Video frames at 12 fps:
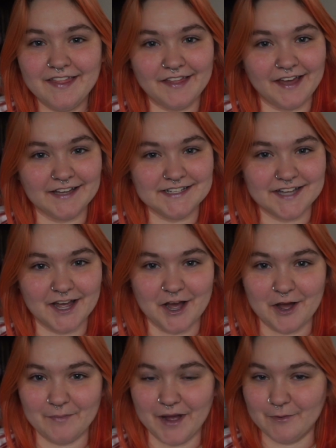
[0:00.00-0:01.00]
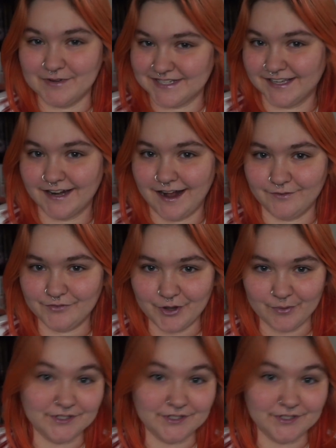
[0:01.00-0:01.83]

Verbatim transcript: that um, I wasn't gonna have to go